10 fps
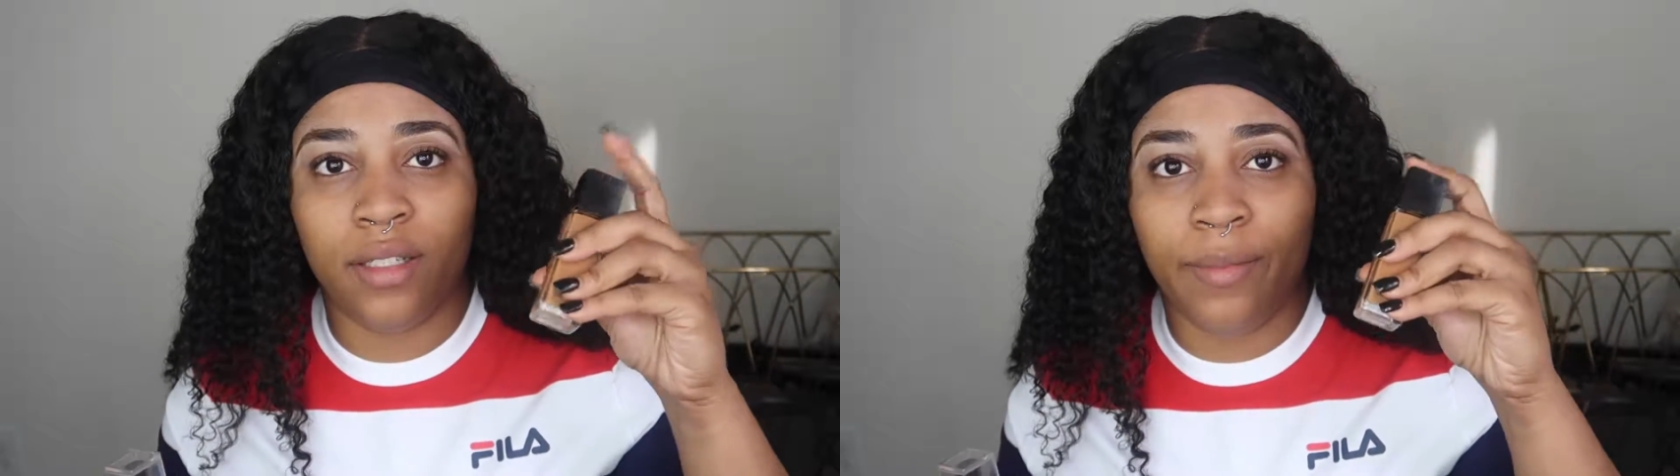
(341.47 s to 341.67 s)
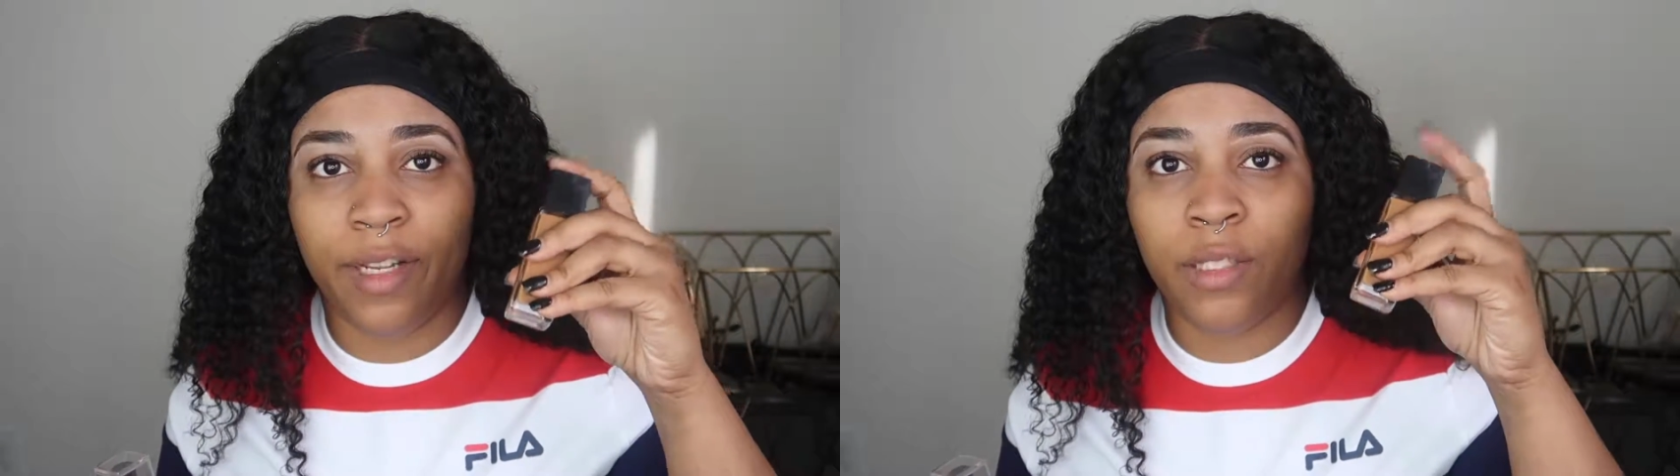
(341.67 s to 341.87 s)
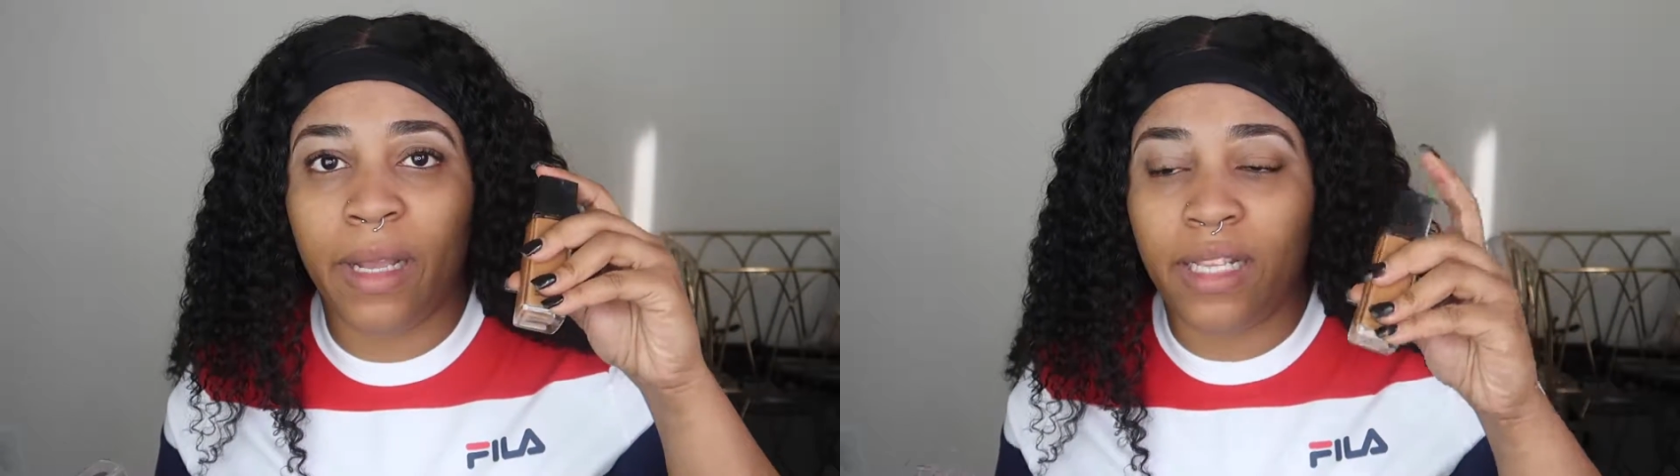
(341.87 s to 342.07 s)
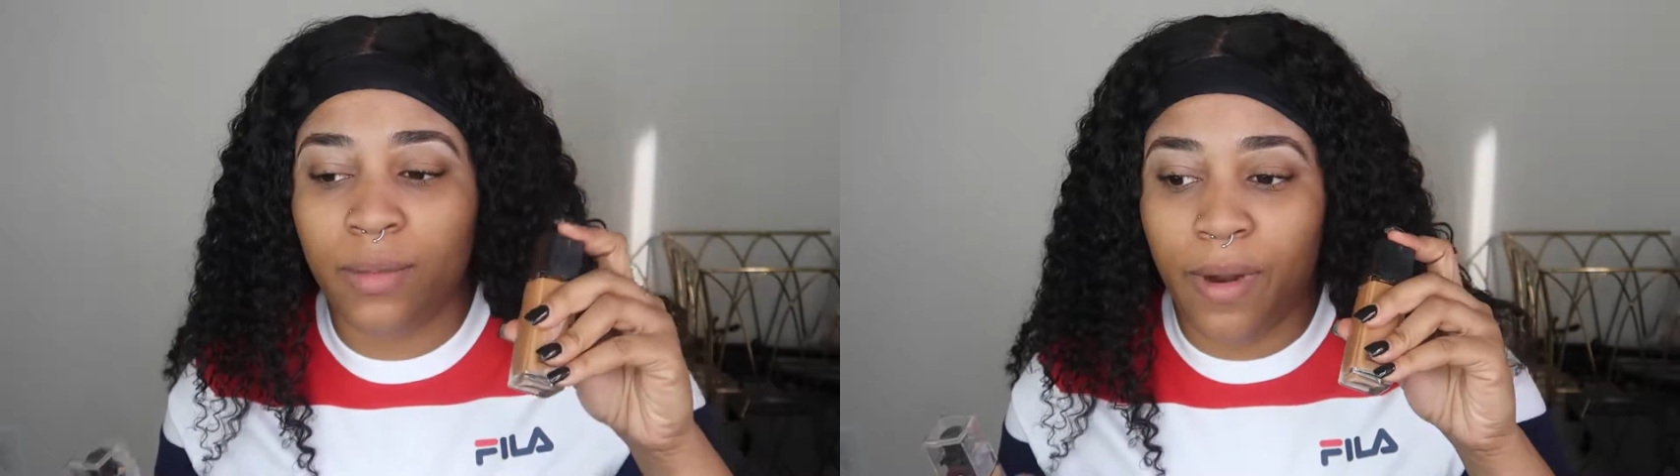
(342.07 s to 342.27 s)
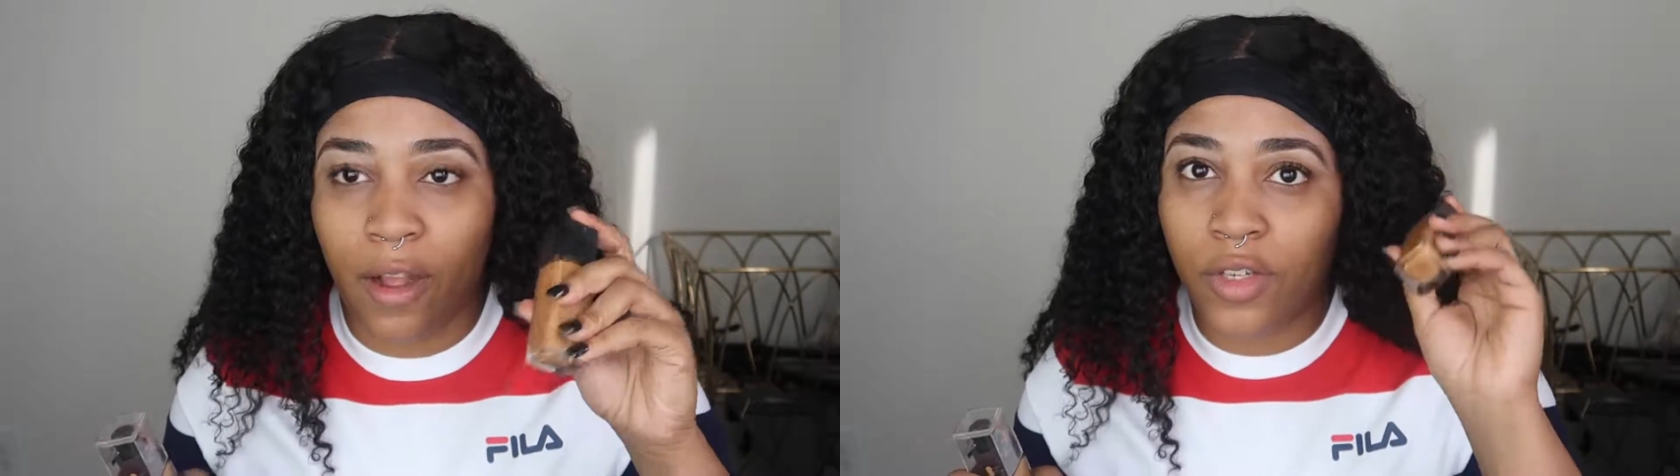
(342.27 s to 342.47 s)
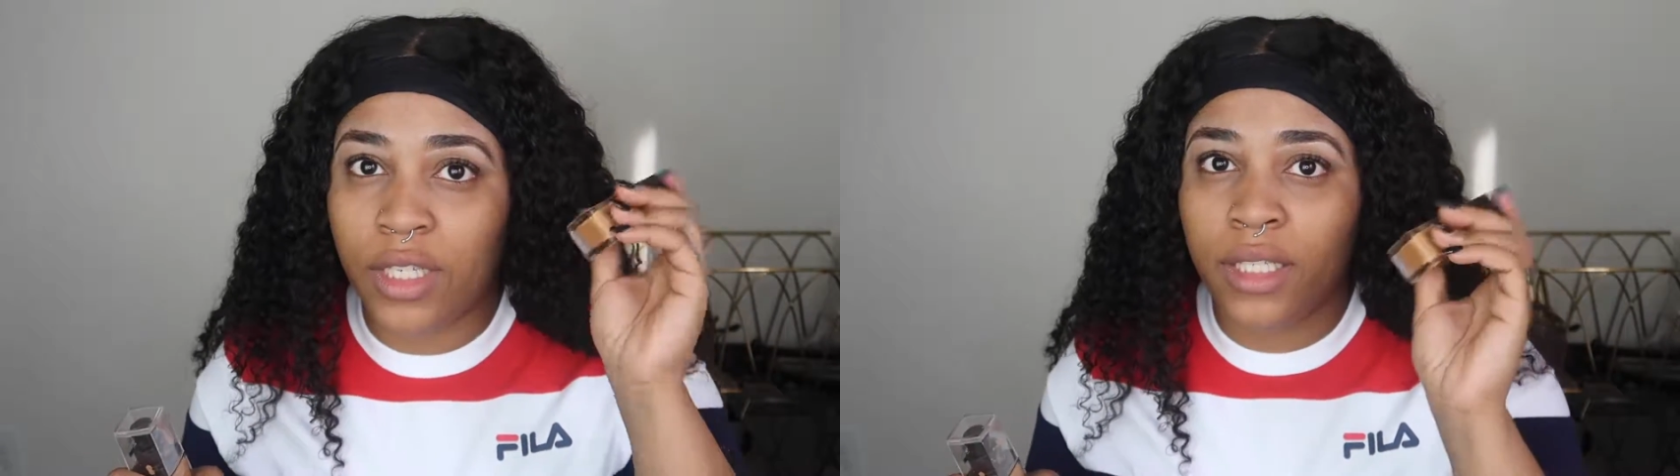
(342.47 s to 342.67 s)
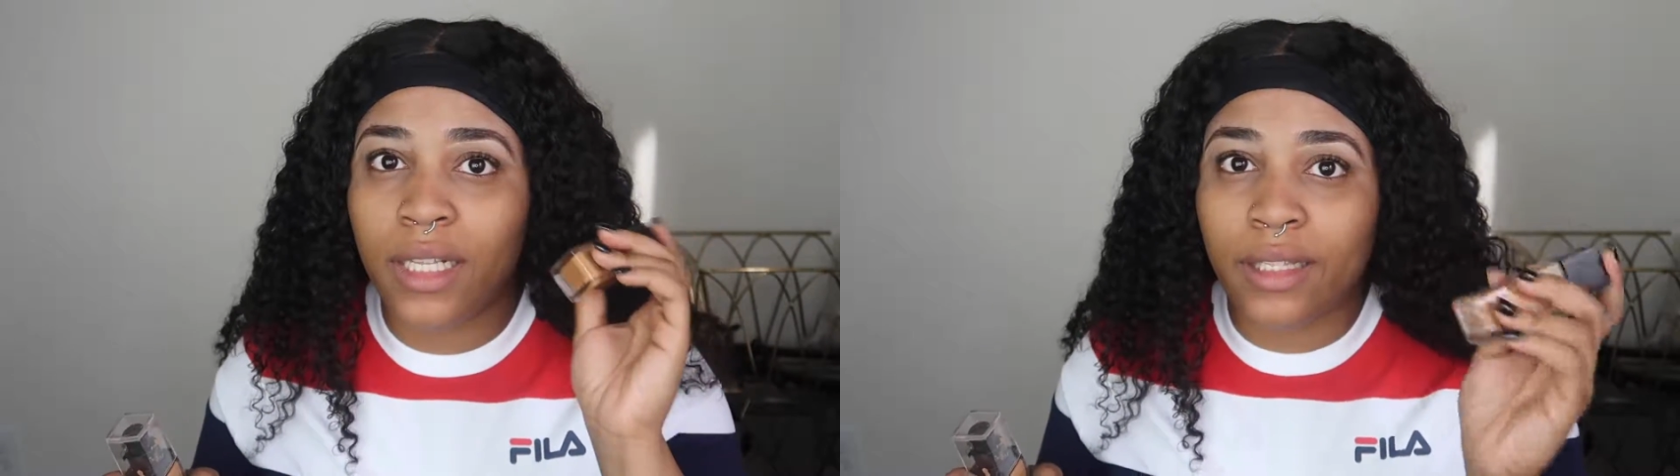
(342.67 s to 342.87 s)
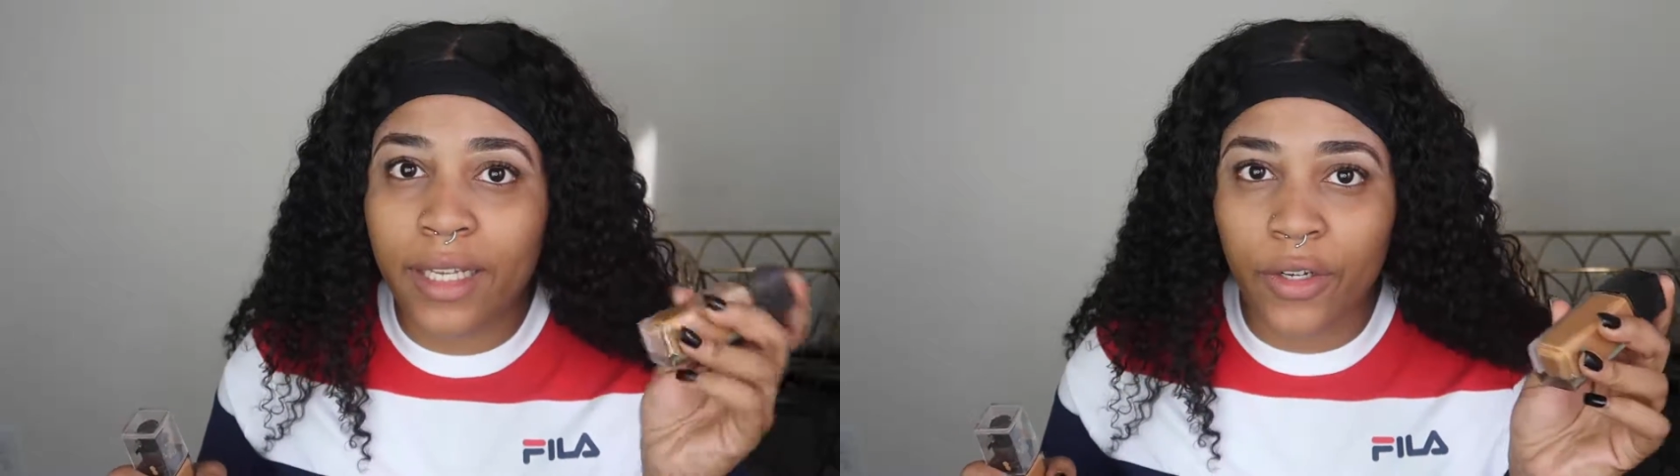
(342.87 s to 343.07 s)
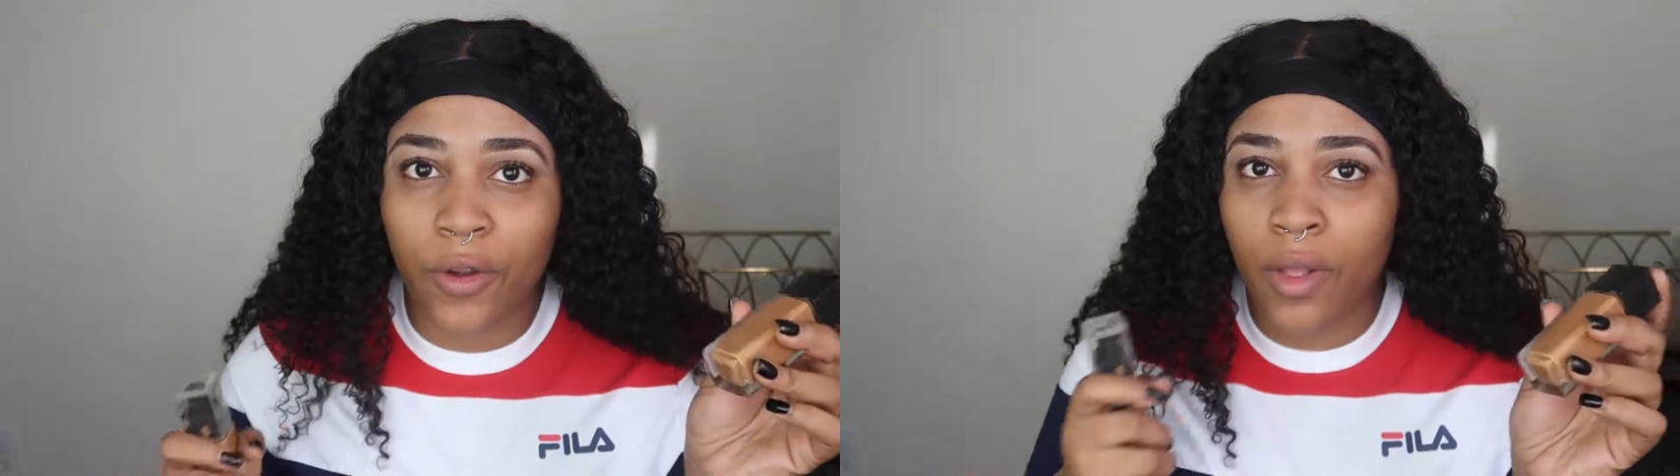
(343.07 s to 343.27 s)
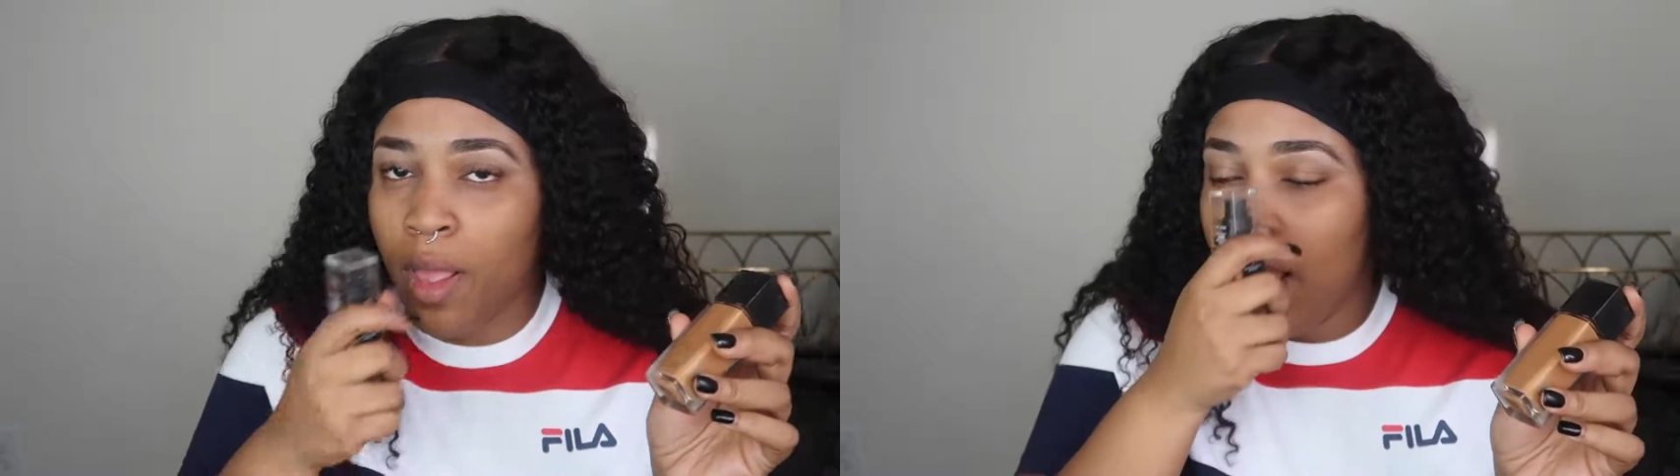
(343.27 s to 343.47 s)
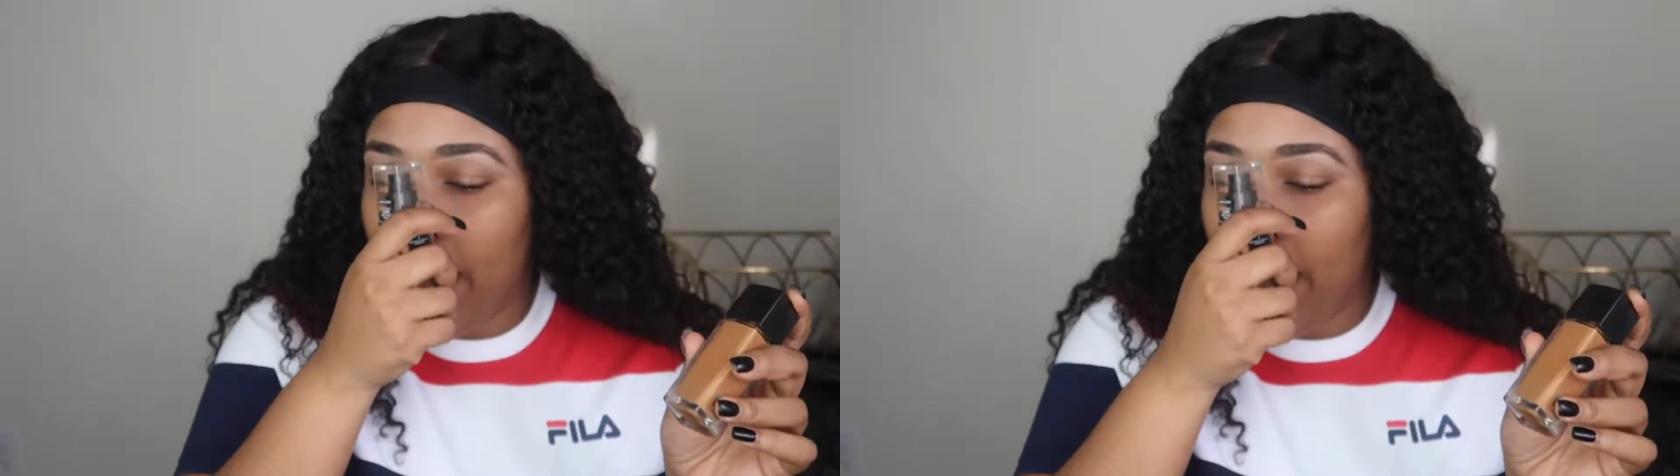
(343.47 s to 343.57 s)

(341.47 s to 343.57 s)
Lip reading: some of the Spicy Brown just a little